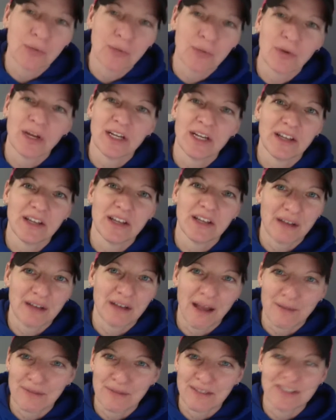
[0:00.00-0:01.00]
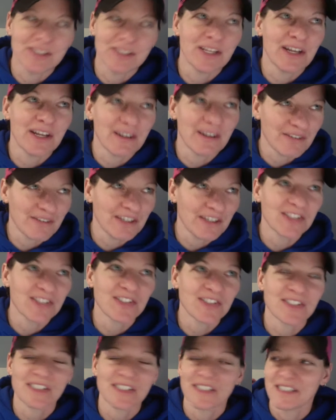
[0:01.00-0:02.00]
way. None of
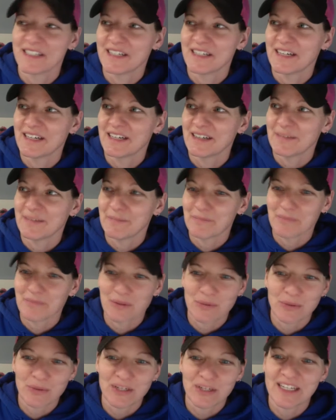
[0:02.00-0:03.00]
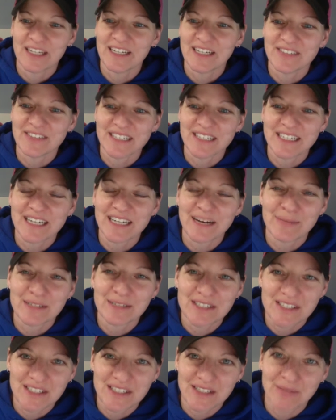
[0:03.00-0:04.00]
us, we didn't even come
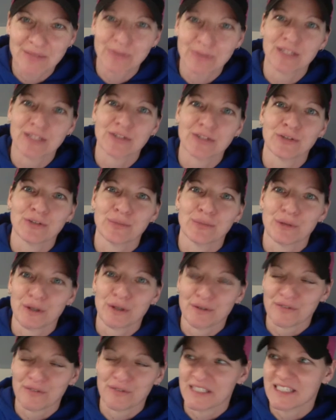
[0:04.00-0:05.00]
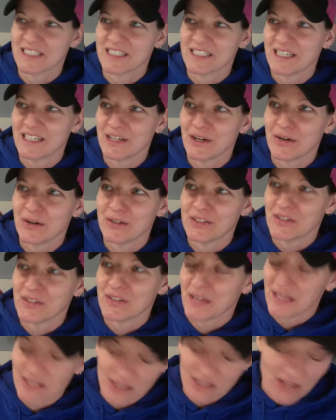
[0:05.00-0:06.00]
into the picture perfect,
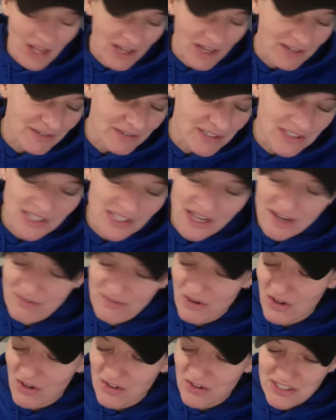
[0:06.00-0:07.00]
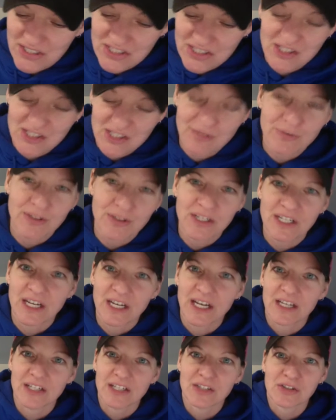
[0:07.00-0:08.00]
and a lot of us have all of these different
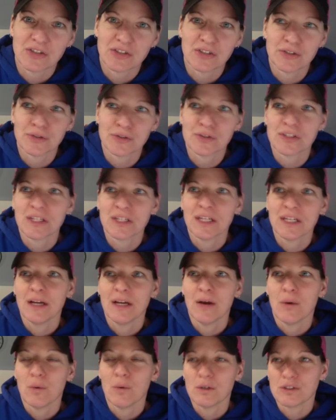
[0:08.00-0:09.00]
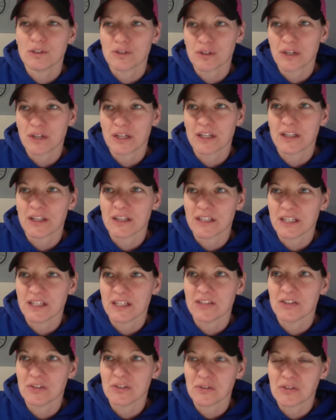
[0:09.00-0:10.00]
gut issues, which are going to
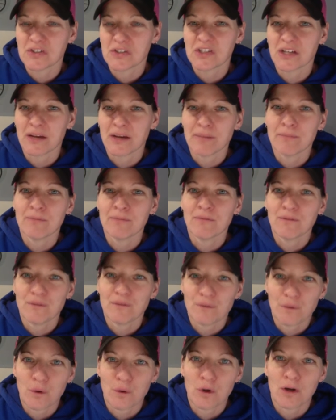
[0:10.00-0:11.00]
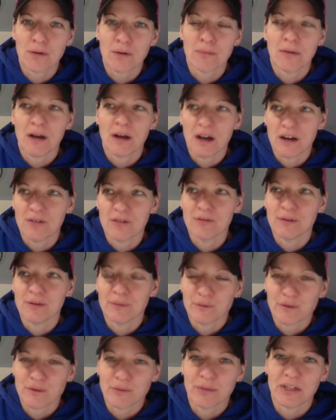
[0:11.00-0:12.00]
lead to some form of
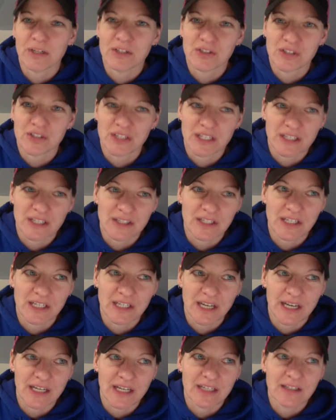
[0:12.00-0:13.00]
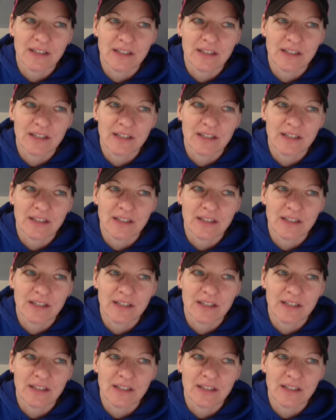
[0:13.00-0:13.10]
inflammation in the gut.